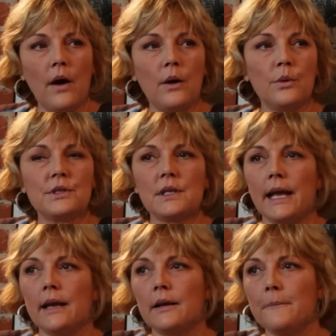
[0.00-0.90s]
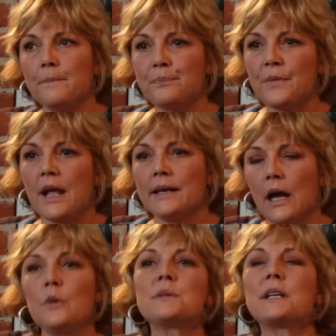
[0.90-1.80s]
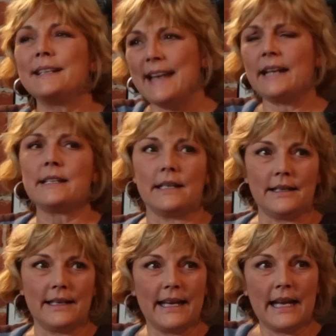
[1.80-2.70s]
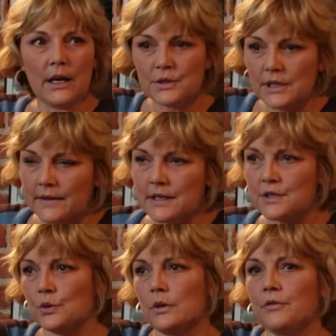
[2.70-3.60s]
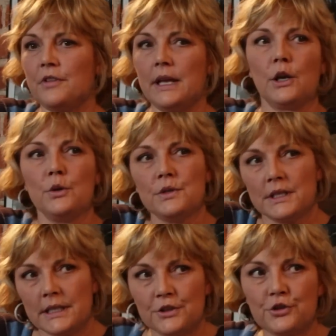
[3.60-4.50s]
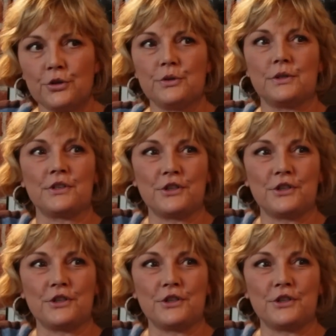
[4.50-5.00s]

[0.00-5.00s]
I was connected. It was like this sort of thing, who's the teacher, who's the